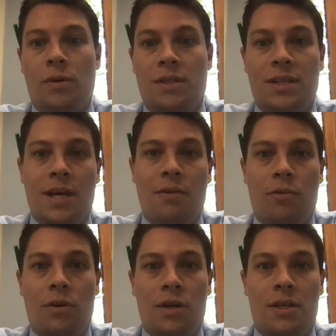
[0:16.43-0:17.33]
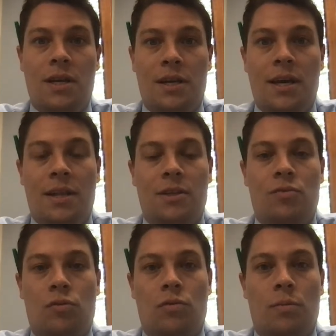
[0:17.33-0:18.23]
but today we're going to dedicate
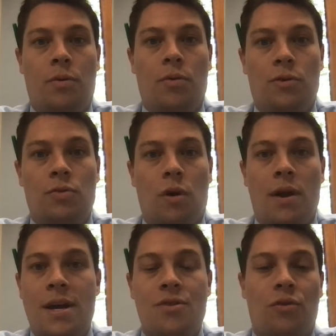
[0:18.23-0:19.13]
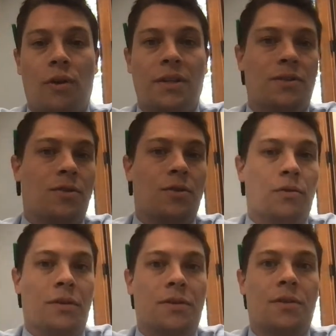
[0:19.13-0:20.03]
this Roar Report to our 8th grade
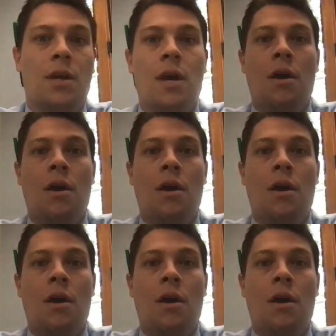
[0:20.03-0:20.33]
students.